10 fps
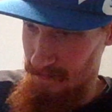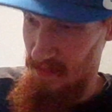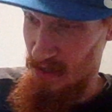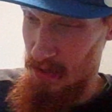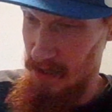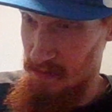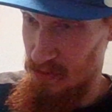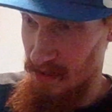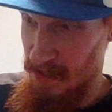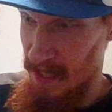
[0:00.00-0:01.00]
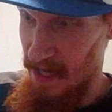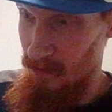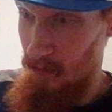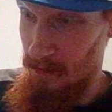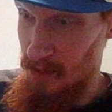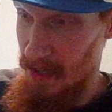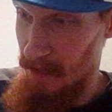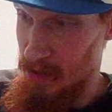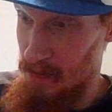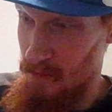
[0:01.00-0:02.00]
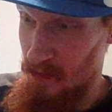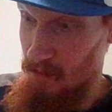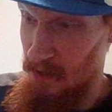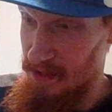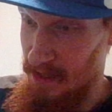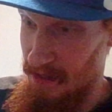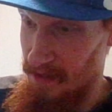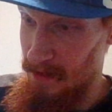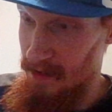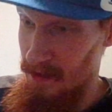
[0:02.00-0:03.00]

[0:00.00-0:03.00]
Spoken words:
Chris Brooks had 1 reception for 1 yard.